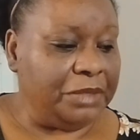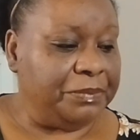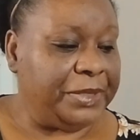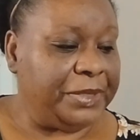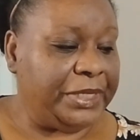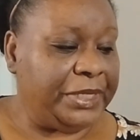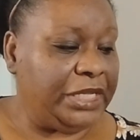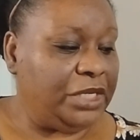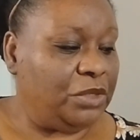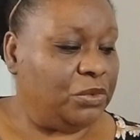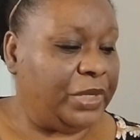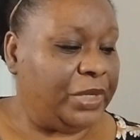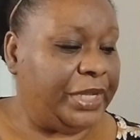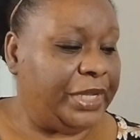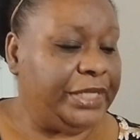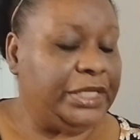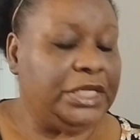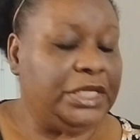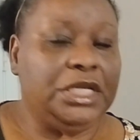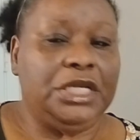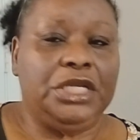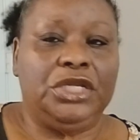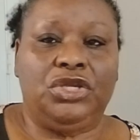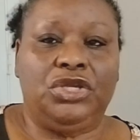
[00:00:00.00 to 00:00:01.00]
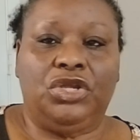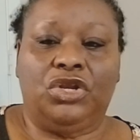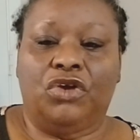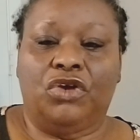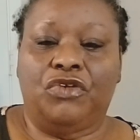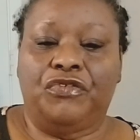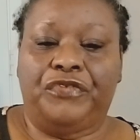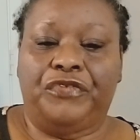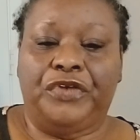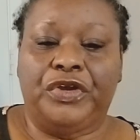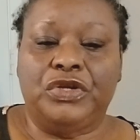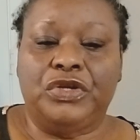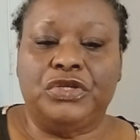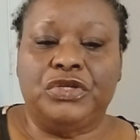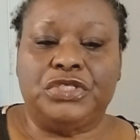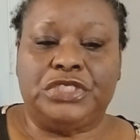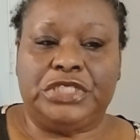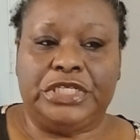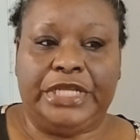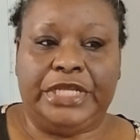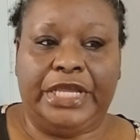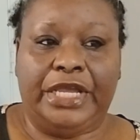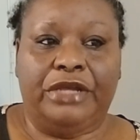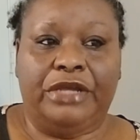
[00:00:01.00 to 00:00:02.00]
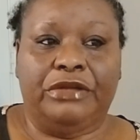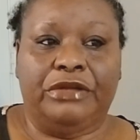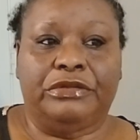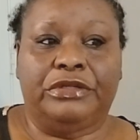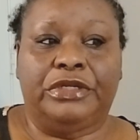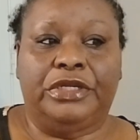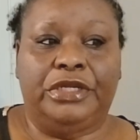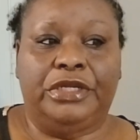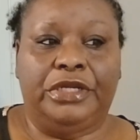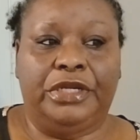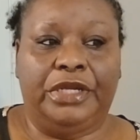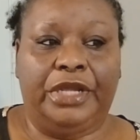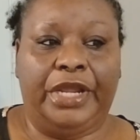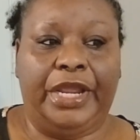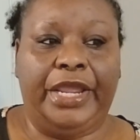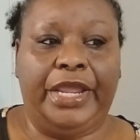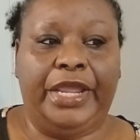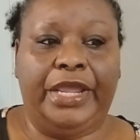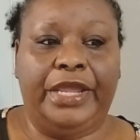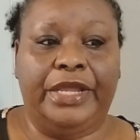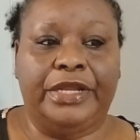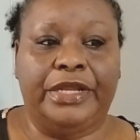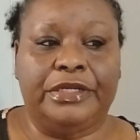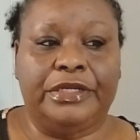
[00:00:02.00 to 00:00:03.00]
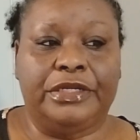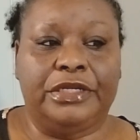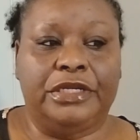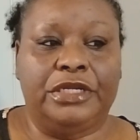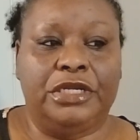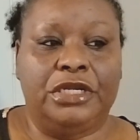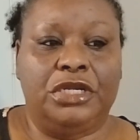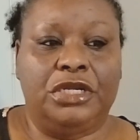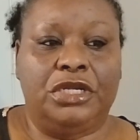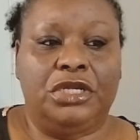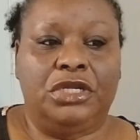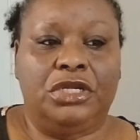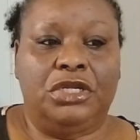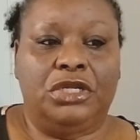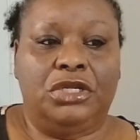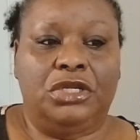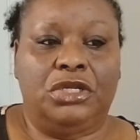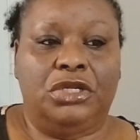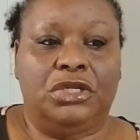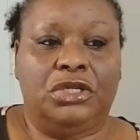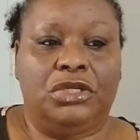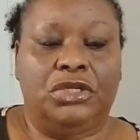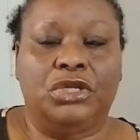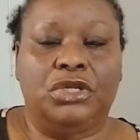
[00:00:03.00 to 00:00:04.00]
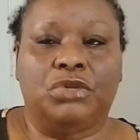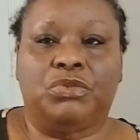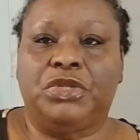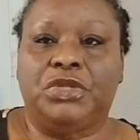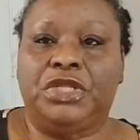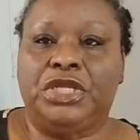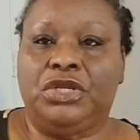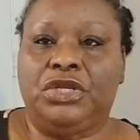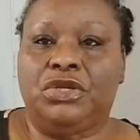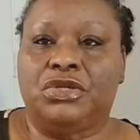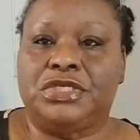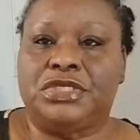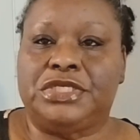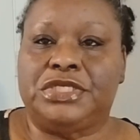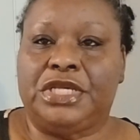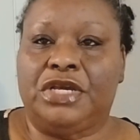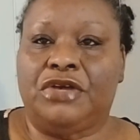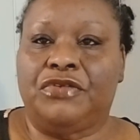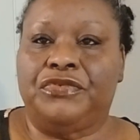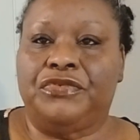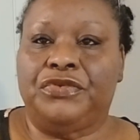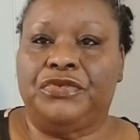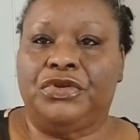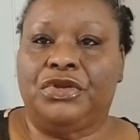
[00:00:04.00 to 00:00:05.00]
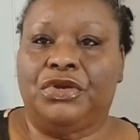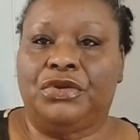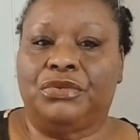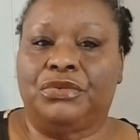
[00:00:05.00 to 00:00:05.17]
But anyway, first sit down and look within yourself.